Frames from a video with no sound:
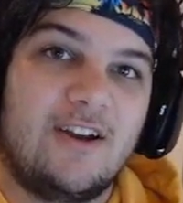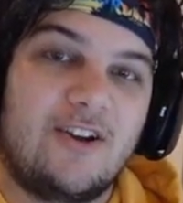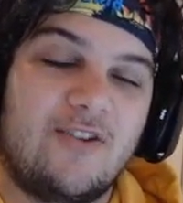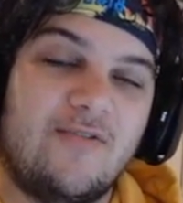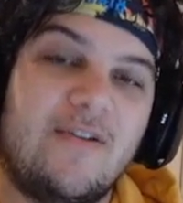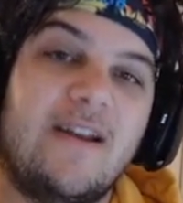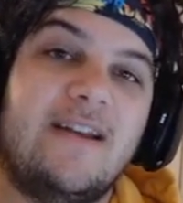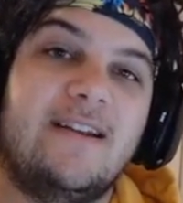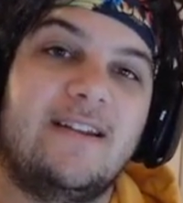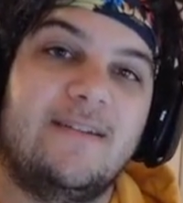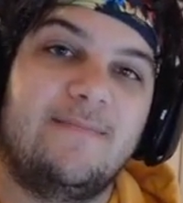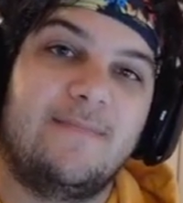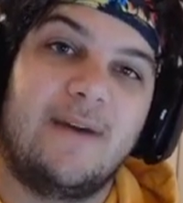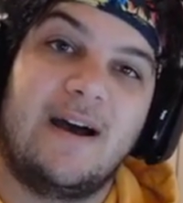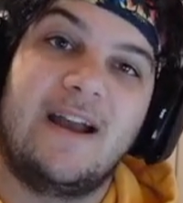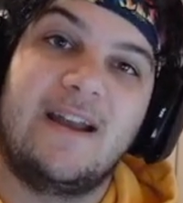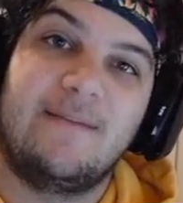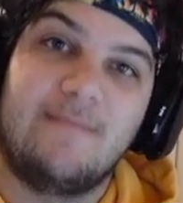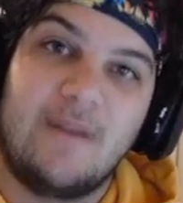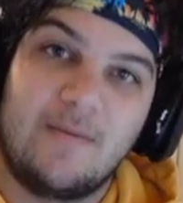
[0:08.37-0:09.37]
created
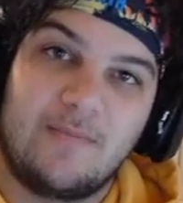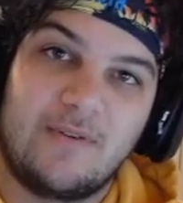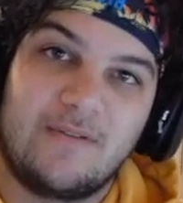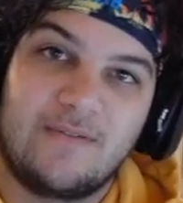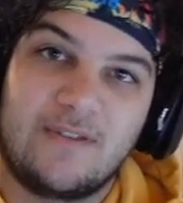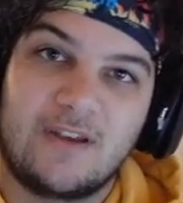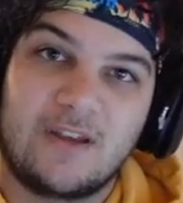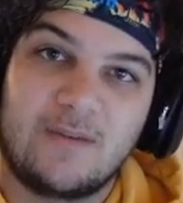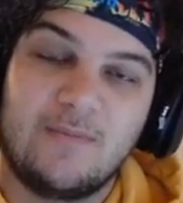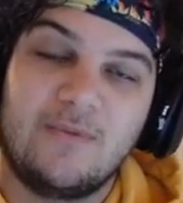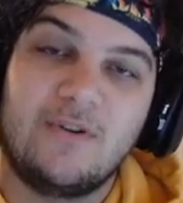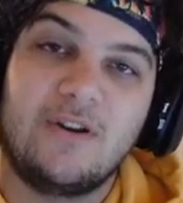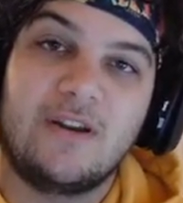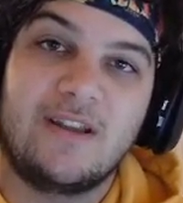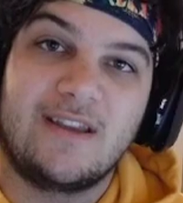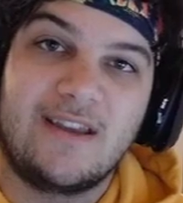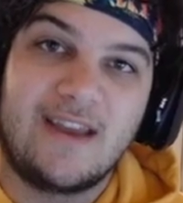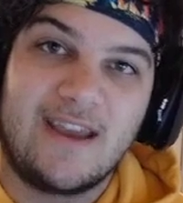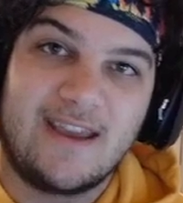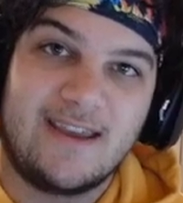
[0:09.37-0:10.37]
by a member of the
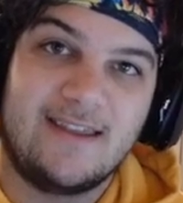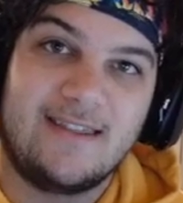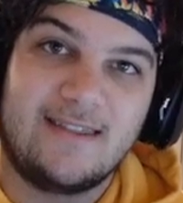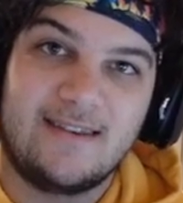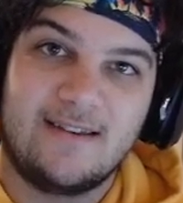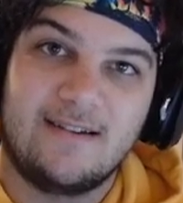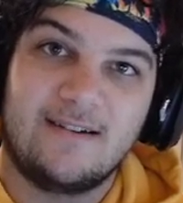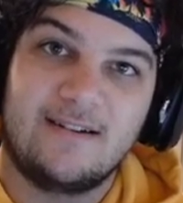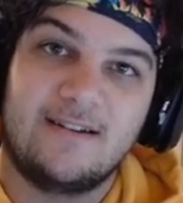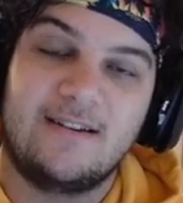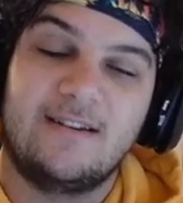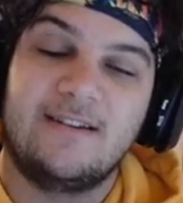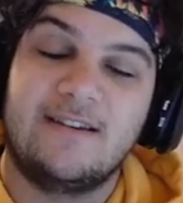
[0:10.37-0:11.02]
community, Atheon.